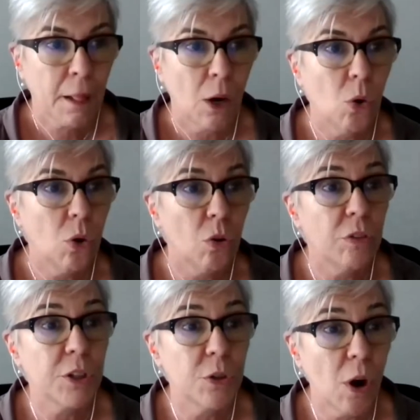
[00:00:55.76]
all
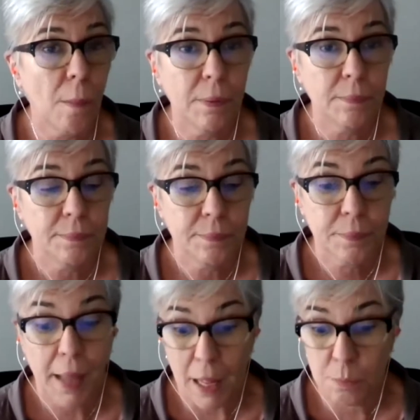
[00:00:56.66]
over Europe
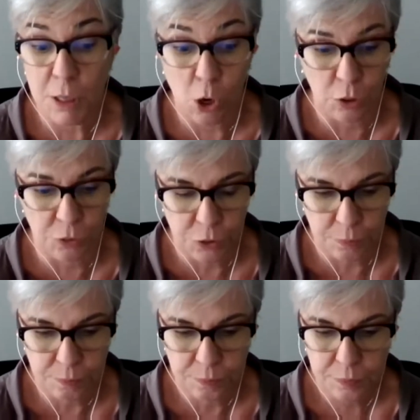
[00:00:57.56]
and beyond.
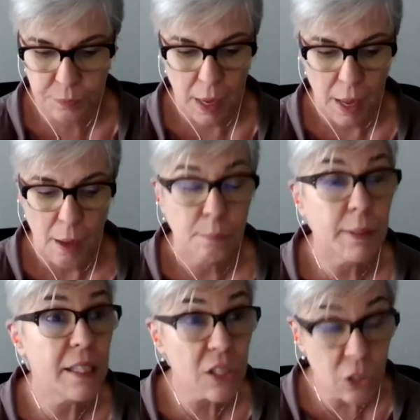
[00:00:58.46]

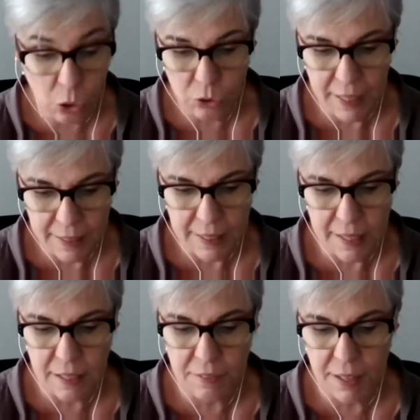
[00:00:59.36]
Please note that
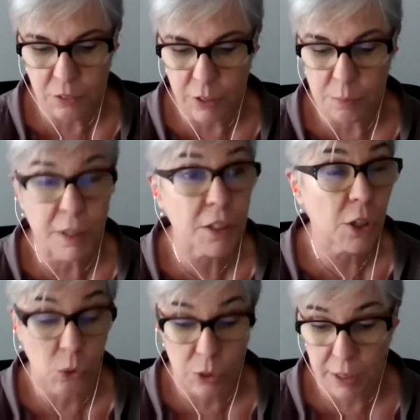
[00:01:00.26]
this event will be
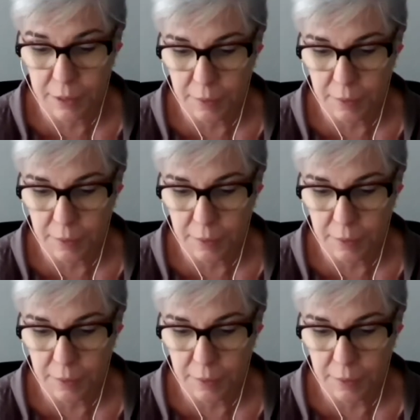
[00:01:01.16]
recorded